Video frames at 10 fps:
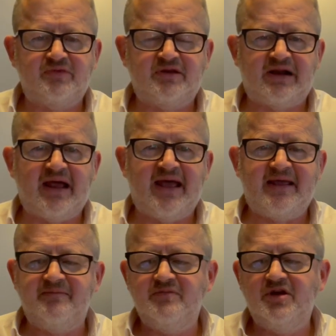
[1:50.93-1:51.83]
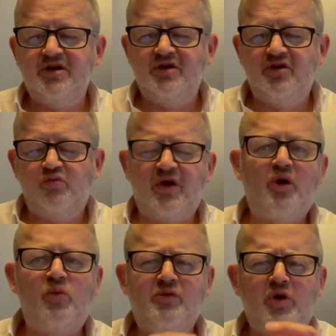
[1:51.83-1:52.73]
claim.
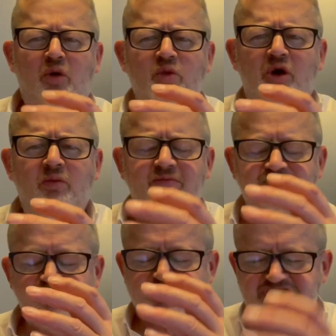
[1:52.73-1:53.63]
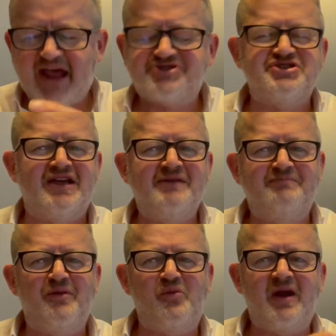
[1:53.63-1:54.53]
Well, we're not rejecting it,
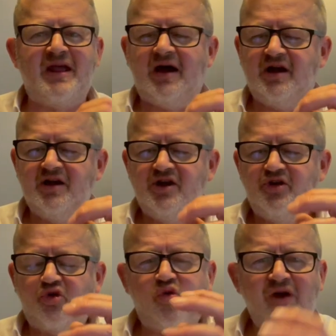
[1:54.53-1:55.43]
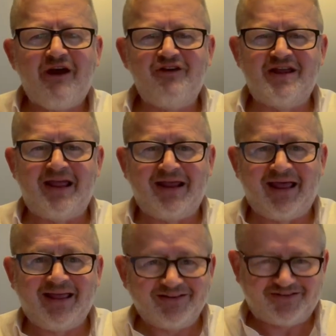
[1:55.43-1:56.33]
but we are querying
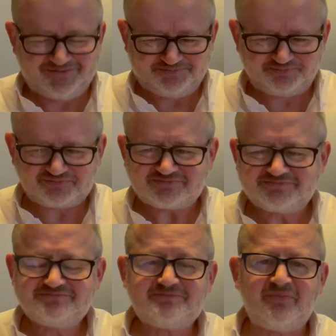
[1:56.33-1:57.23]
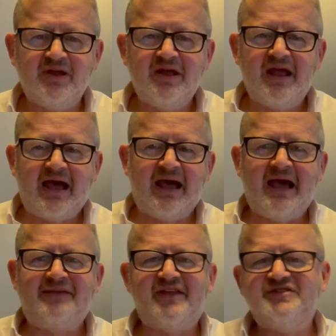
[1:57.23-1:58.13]
it.
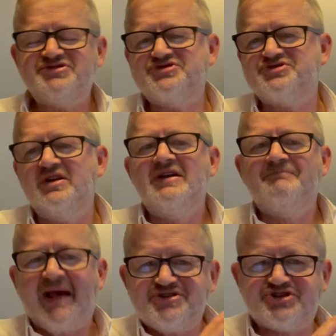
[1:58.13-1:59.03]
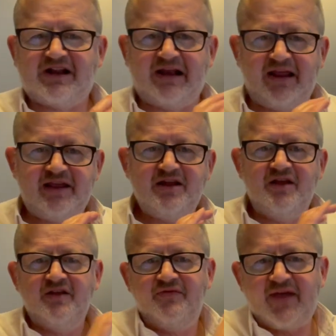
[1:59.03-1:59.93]
And then just basically,
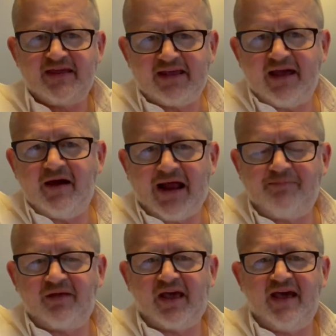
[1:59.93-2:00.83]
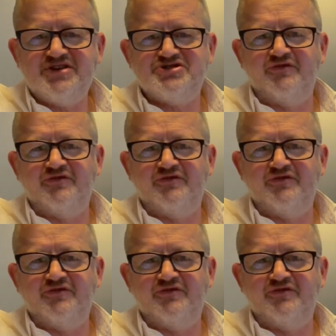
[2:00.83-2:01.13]
they get an application